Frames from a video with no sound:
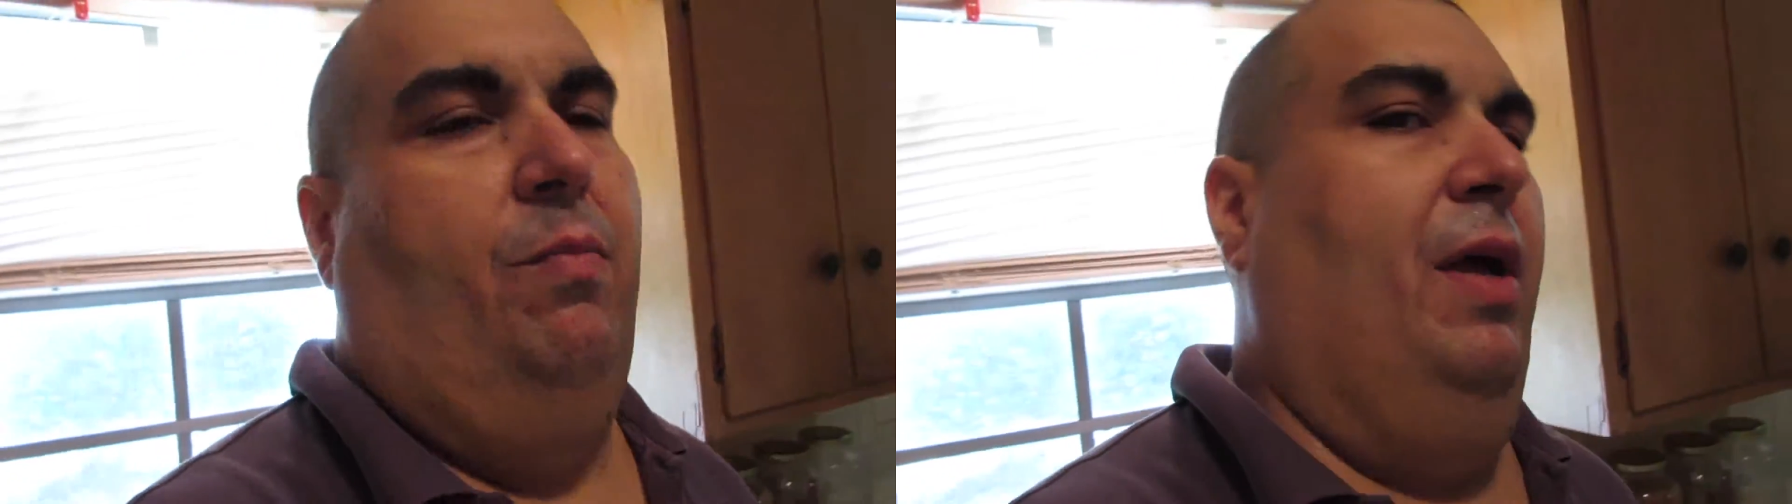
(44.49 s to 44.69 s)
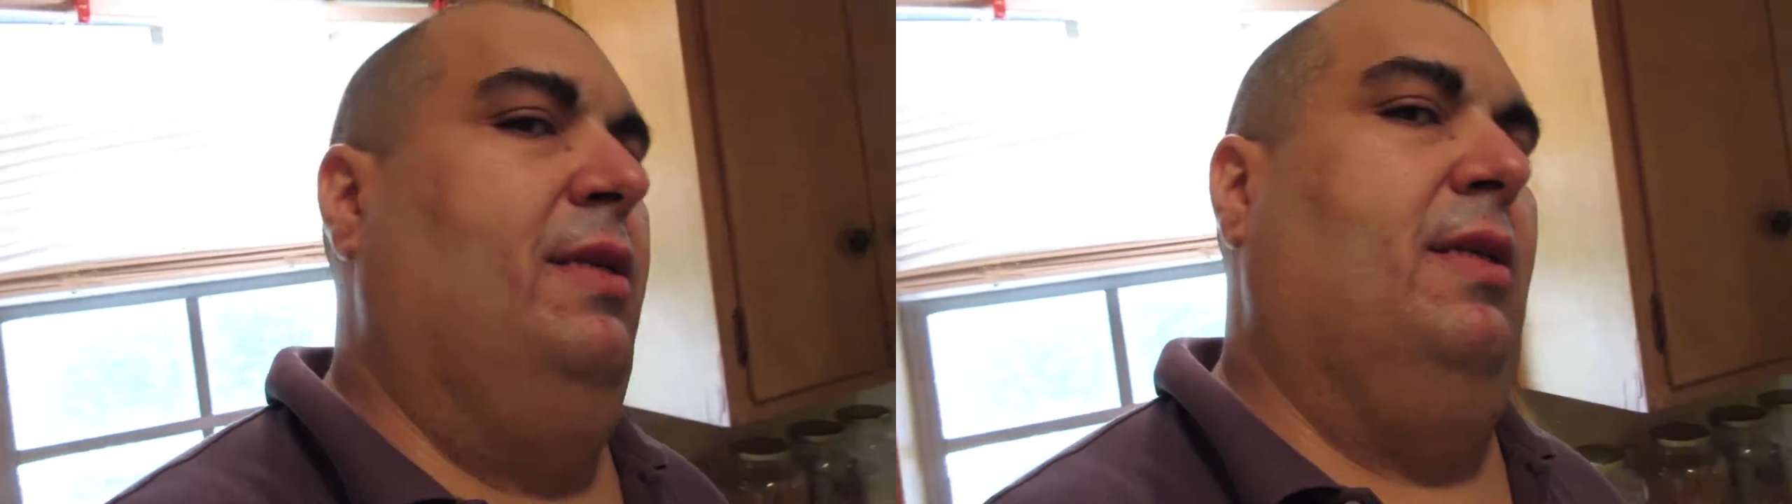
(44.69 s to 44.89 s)

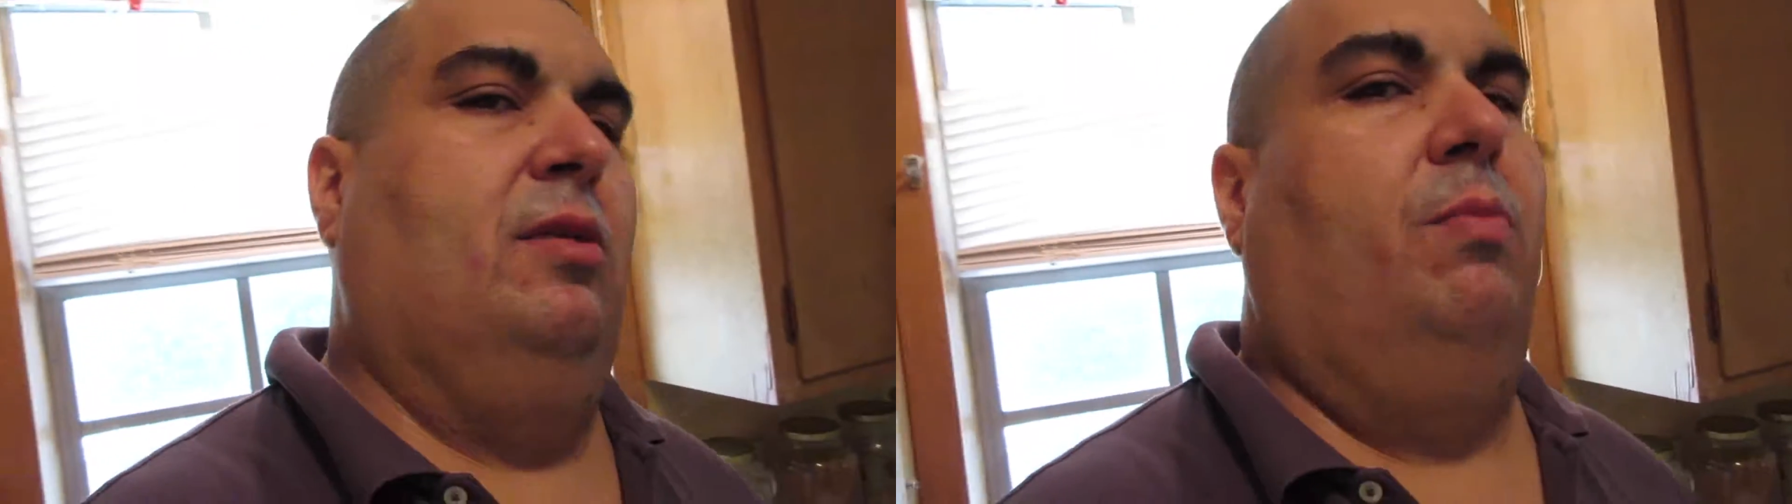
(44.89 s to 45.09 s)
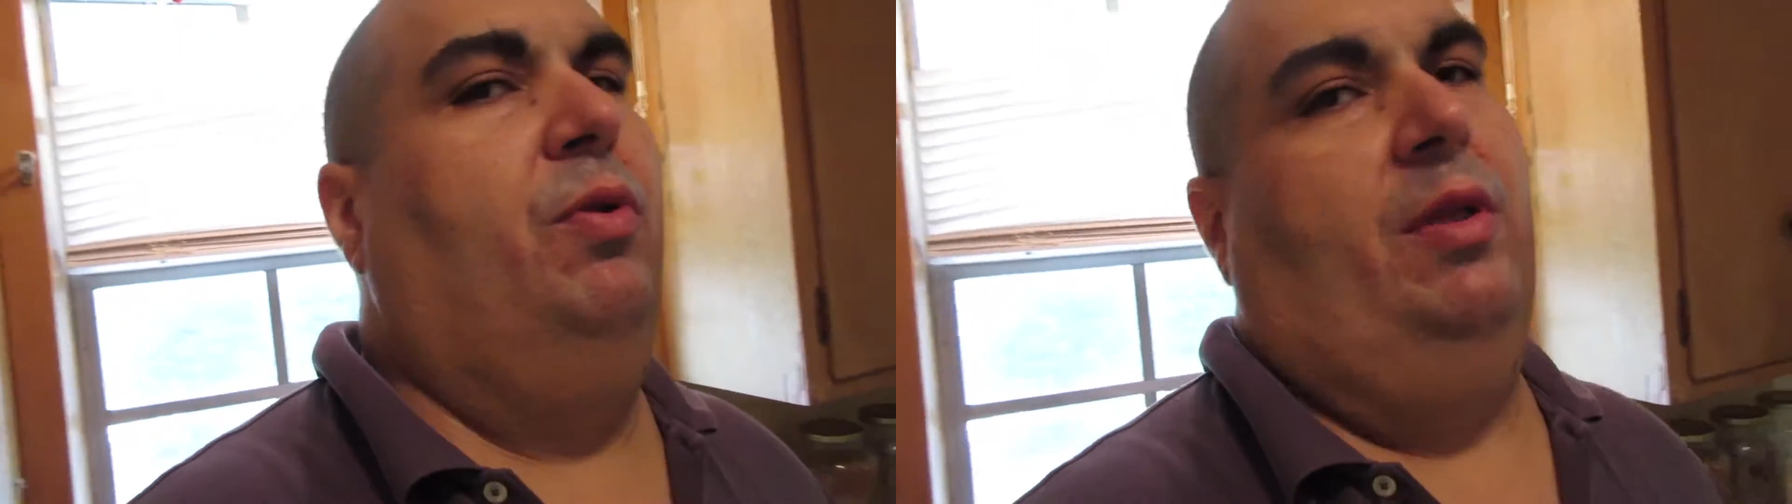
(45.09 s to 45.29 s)
pets that's
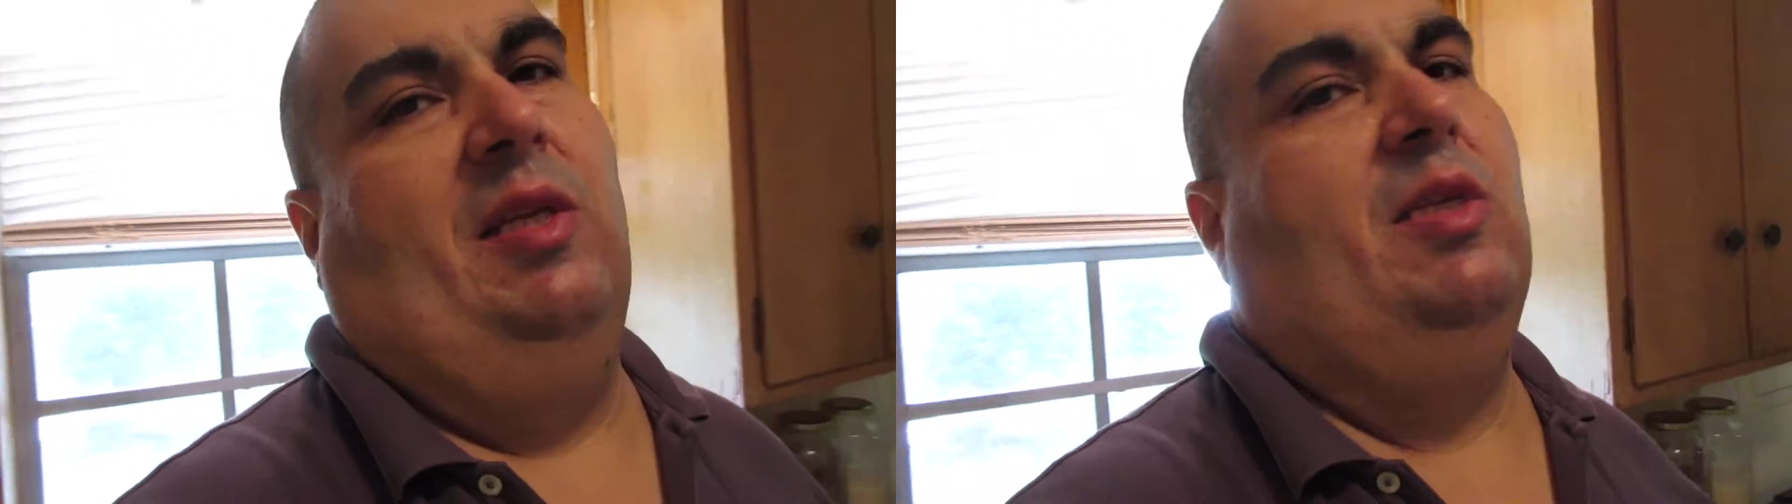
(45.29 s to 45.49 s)
completely